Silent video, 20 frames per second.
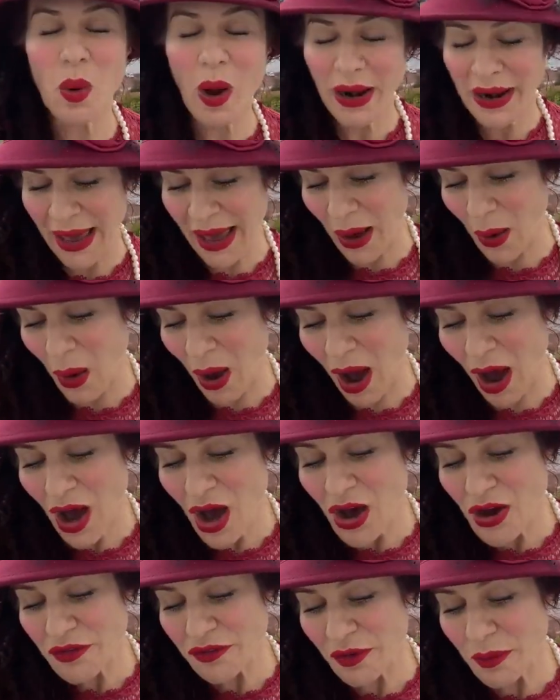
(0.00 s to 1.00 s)
1 hour
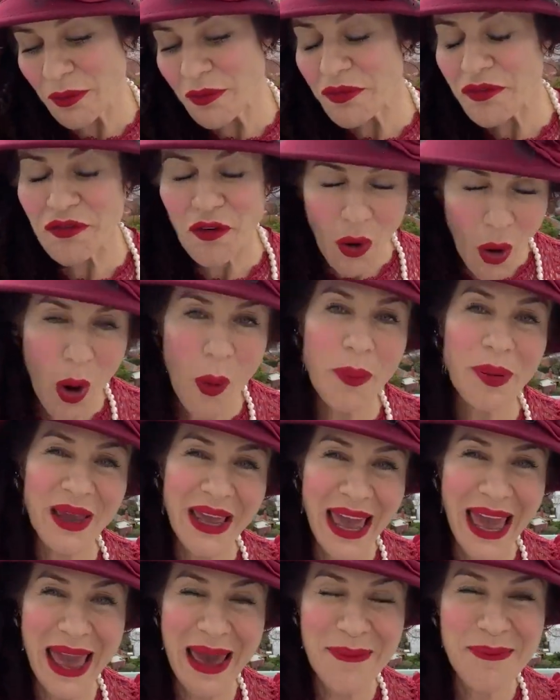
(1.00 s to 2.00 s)
from 4
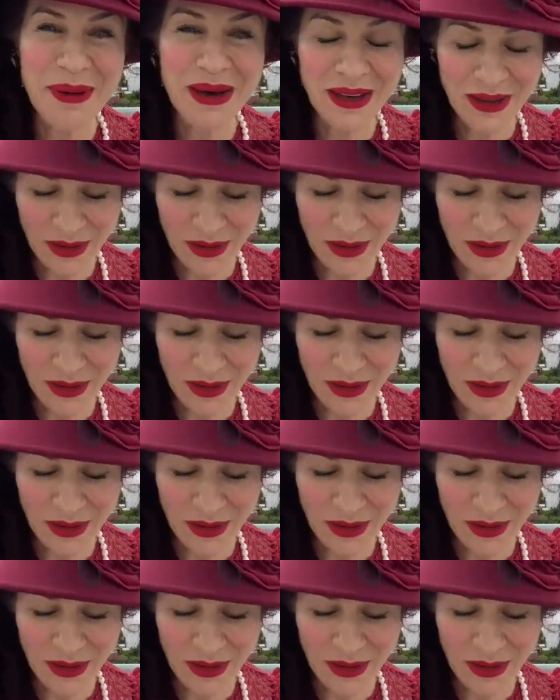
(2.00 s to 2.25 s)
p.m.